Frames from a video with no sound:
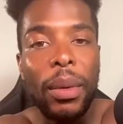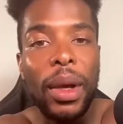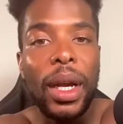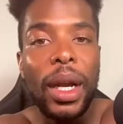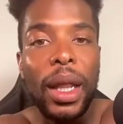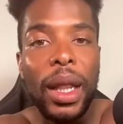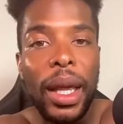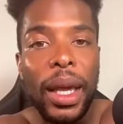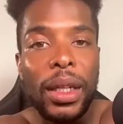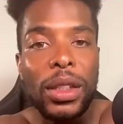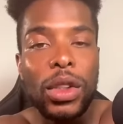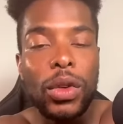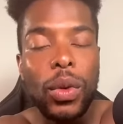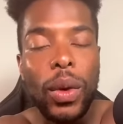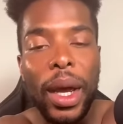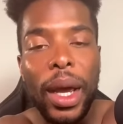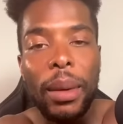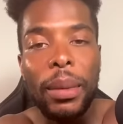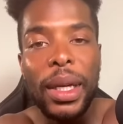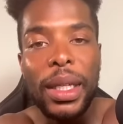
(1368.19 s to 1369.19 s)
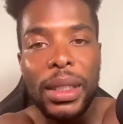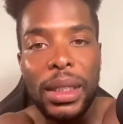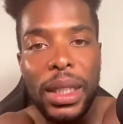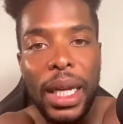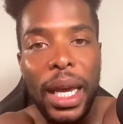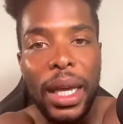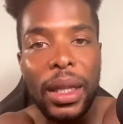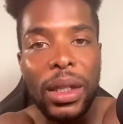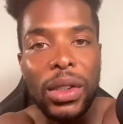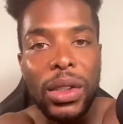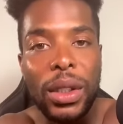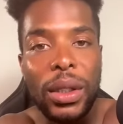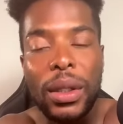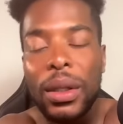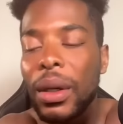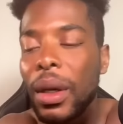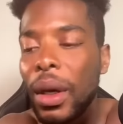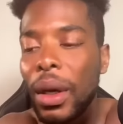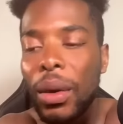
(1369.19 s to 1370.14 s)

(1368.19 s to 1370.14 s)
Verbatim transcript: an alleged crime inside the jail,